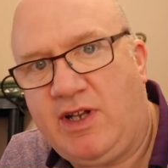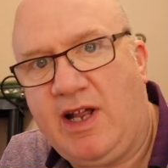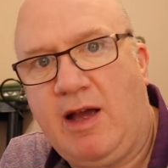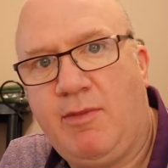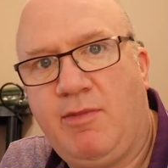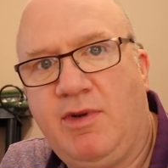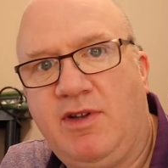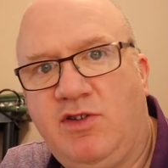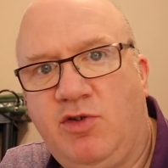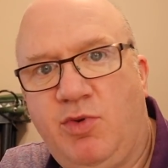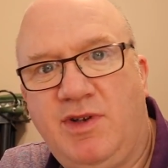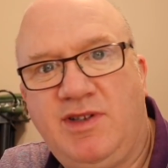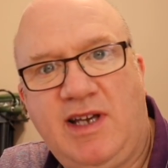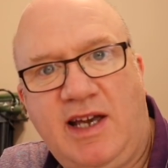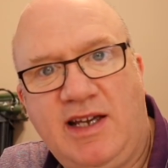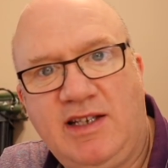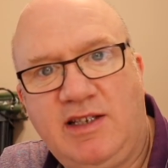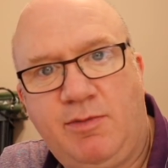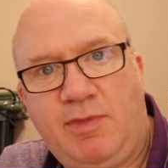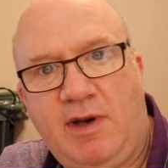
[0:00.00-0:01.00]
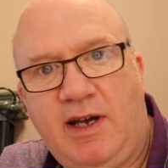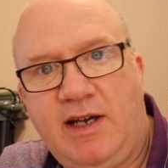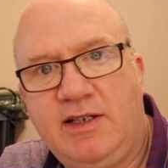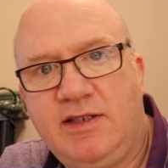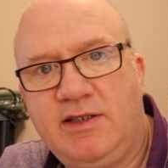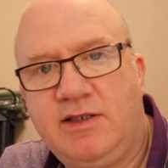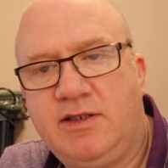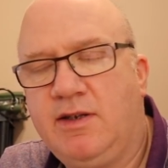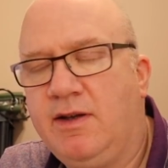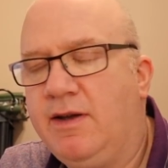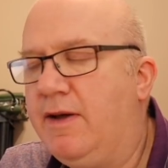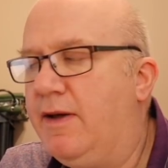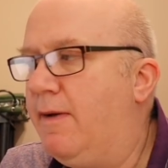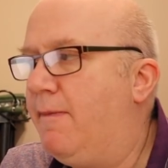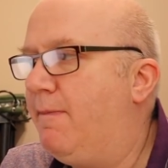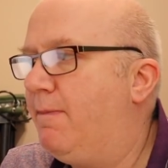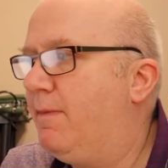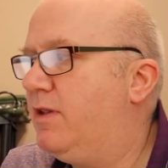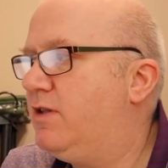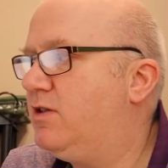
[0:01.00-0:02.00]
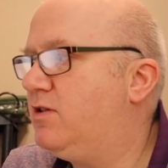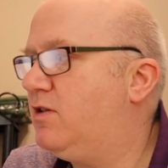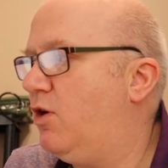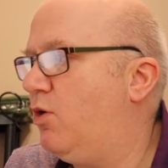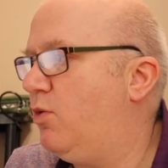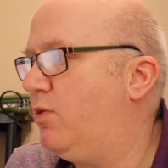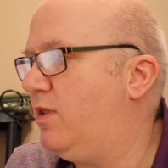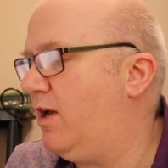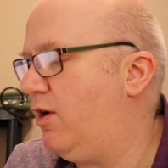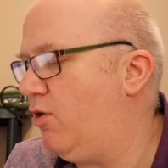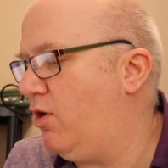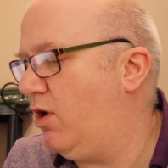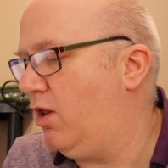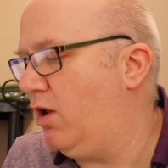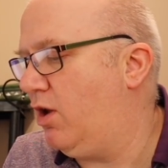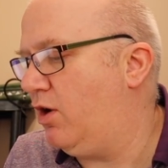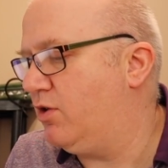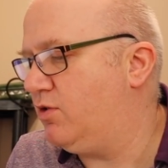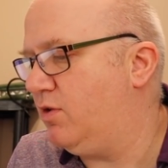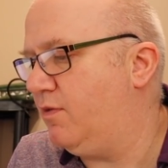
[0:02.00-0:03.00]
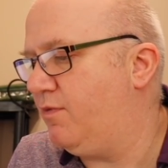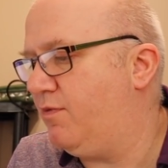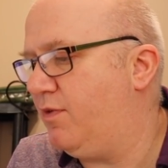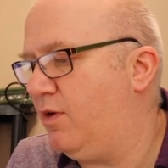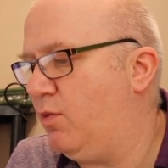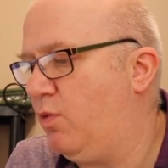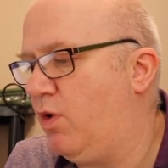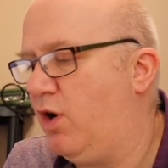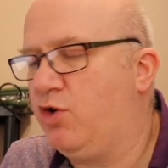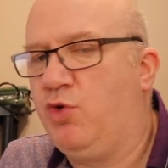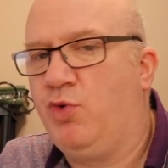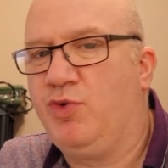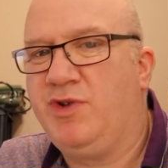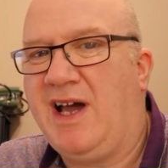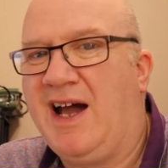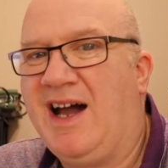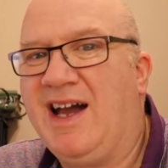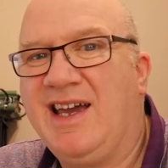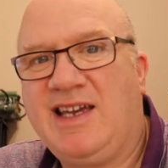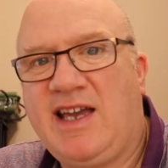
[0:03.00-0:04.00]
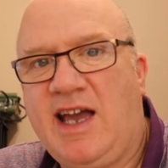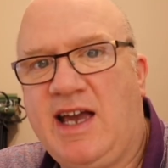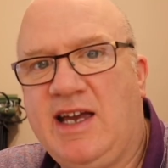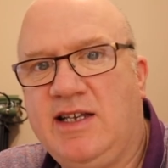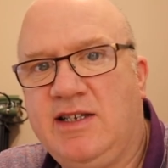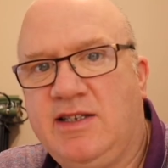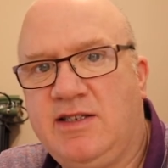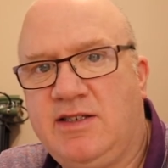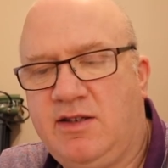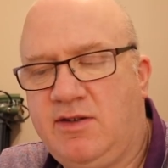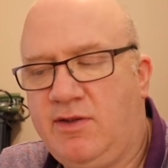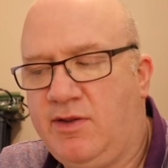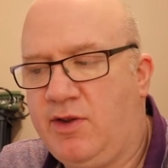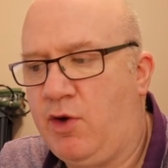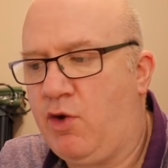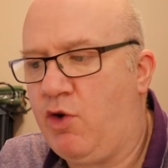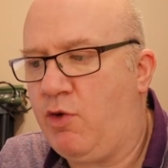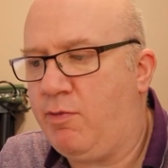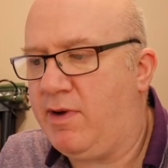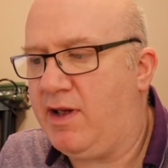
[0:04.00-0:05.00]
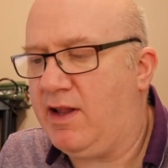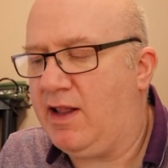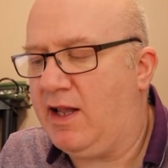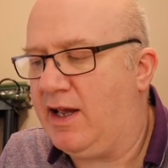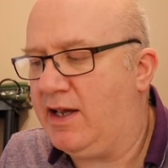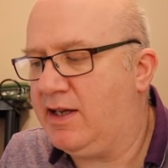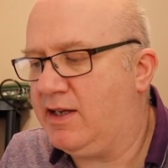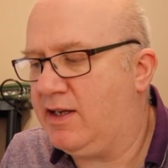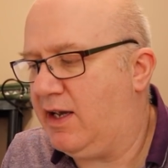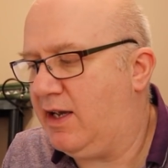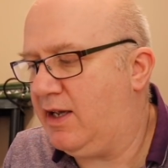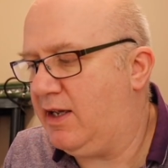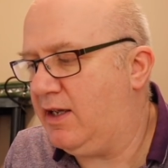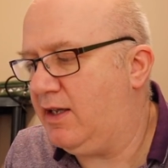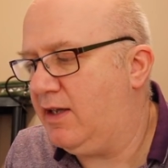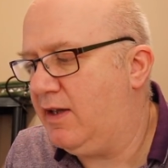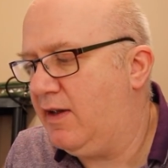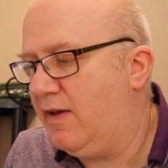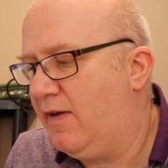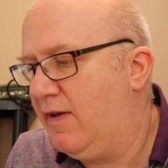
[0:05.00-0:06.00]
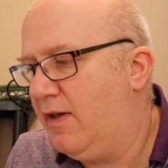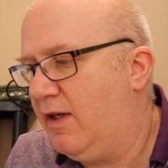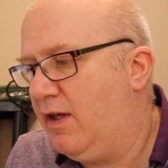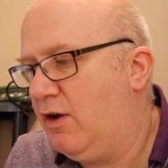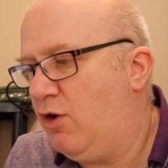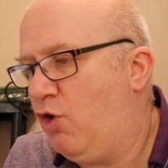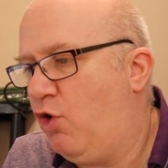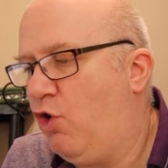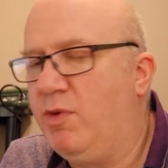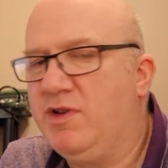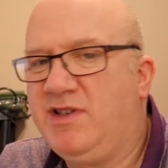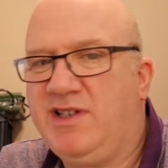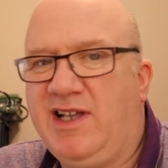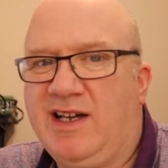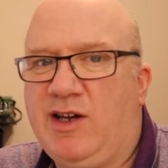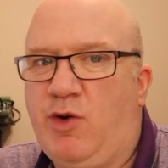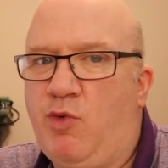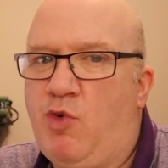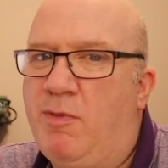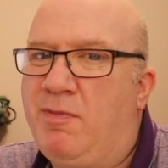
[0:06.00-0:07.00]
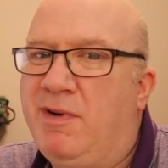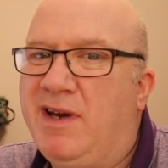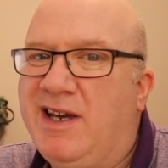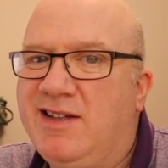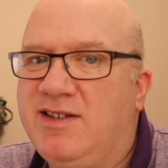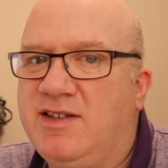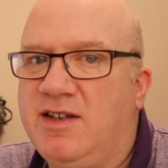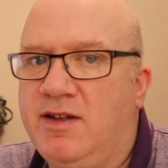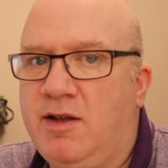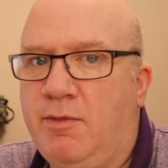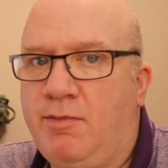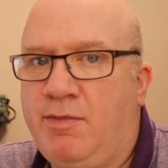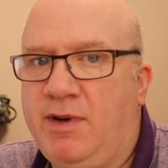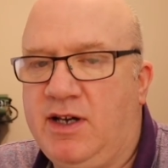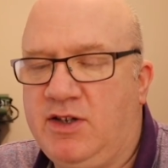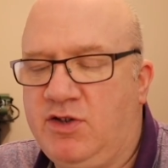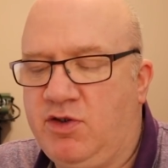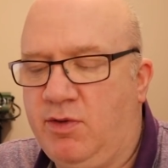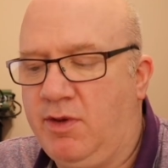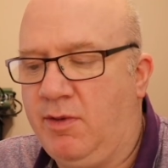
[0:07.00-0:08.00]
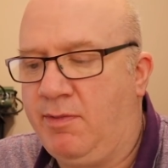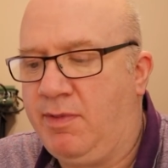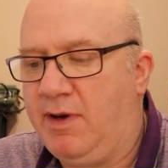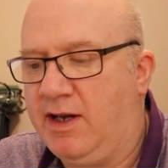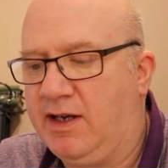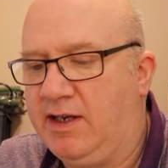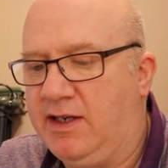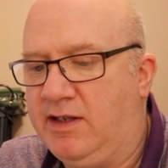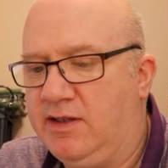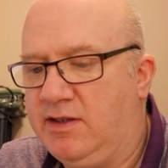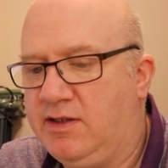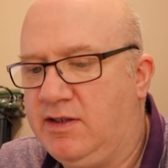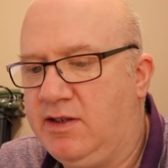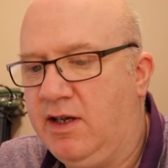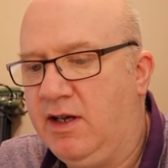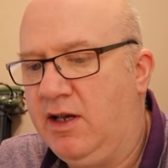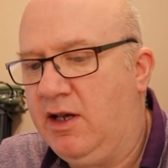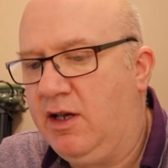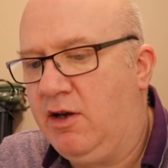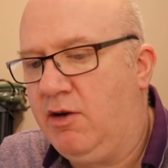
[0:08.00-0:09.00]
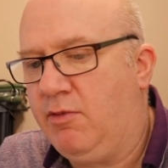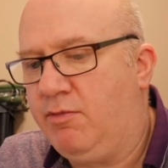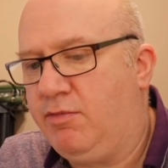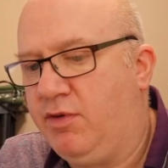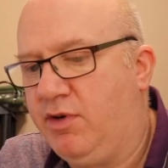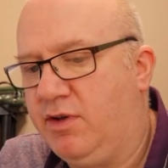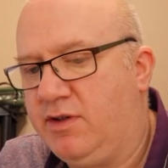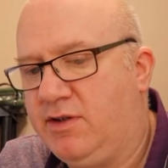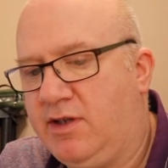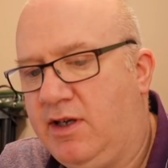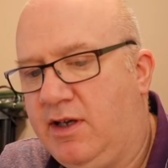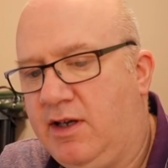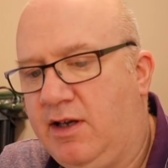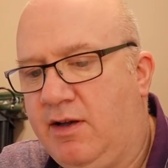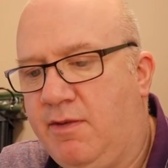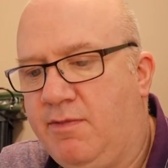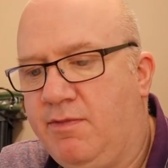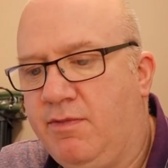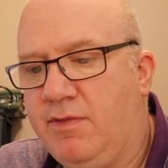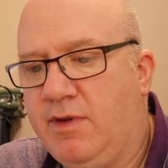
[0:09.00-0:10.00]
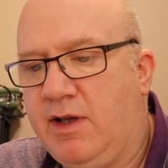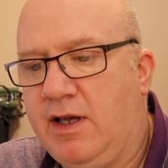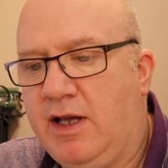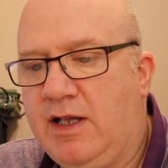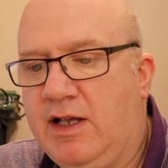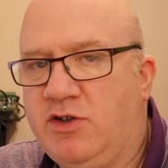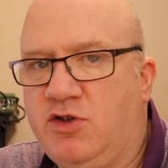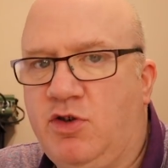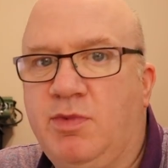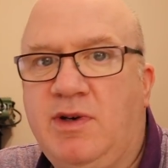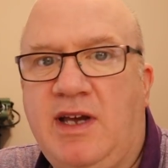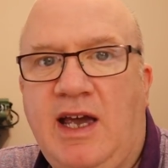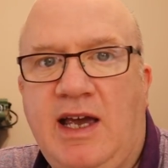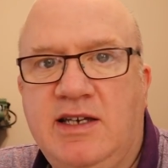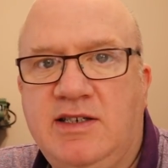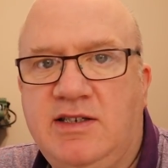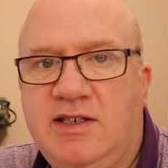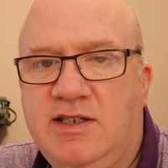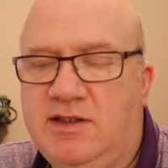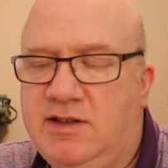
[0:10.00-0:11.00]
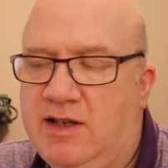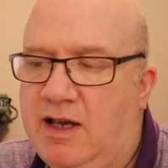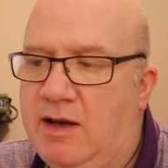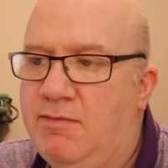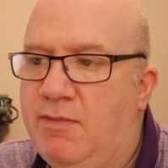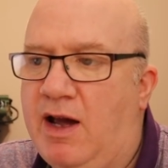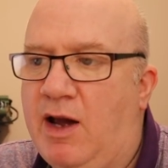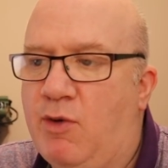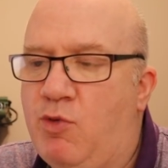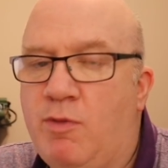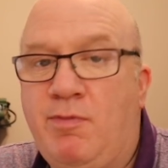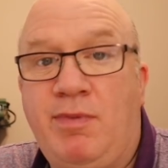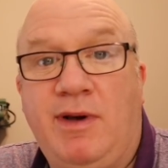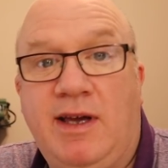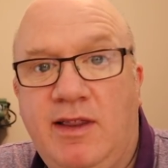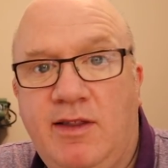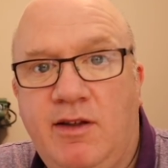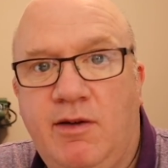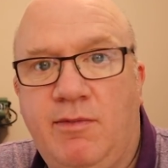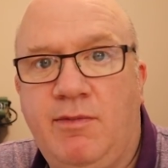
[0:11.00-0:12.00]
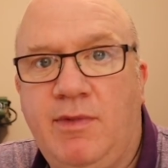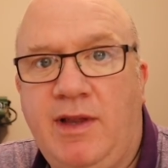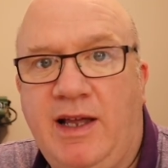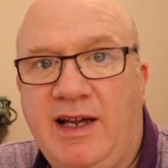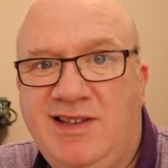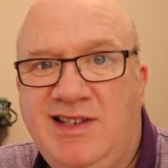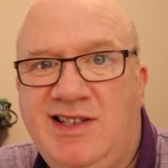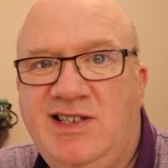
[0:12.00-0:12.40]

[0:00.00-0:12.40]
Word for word: them into a database. So there are a lot of what are called I gates. They're a bit like almost like a repeater that picks up the packets, but in some cases it might repeat them like a